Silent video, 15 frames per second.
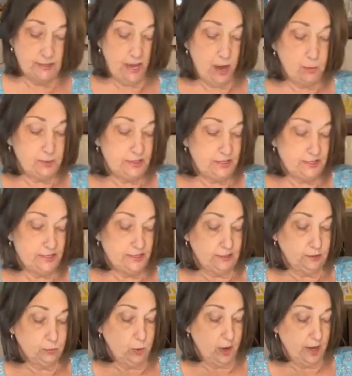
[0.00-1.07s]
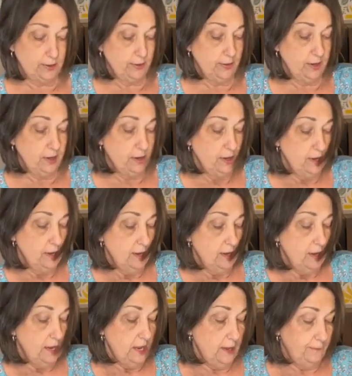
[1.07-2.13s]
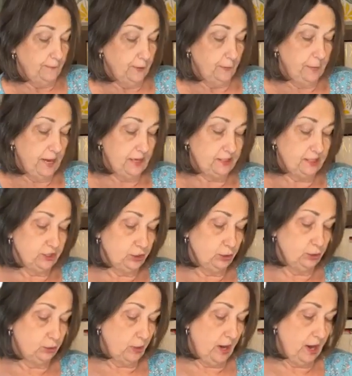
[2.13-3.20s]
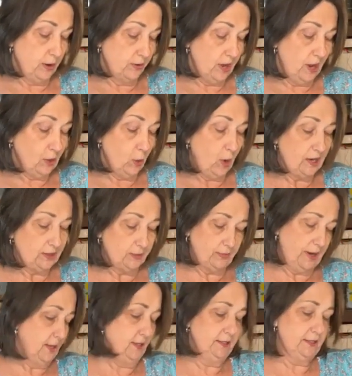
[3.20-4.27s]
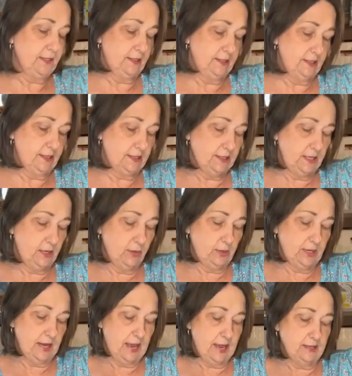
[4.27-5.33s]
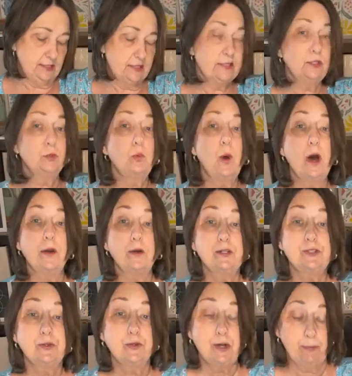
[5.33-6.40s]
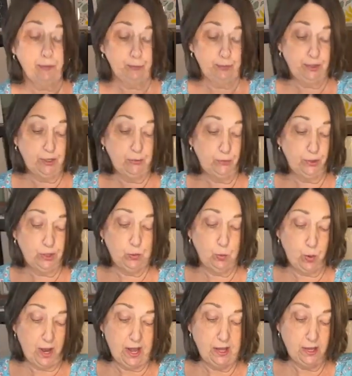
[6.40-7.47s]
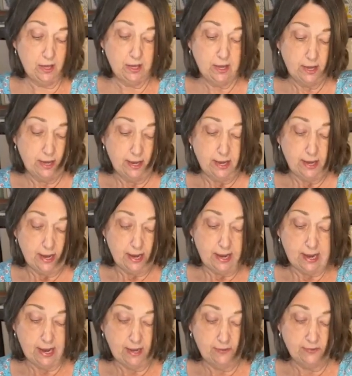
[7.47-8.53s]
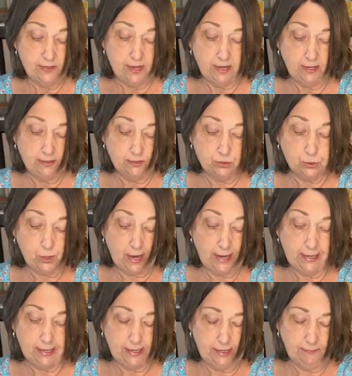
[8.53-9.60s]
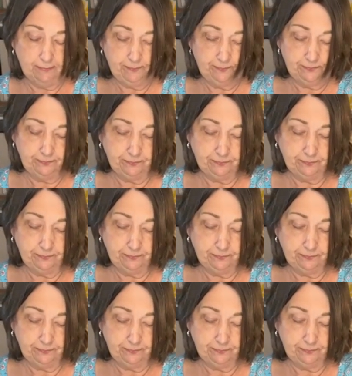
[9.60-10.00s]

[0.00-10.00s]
So that was distilled water. If your paste is too dry or not quite the right consistency, you can add distilled water, stir it up really, really well, and then try it again.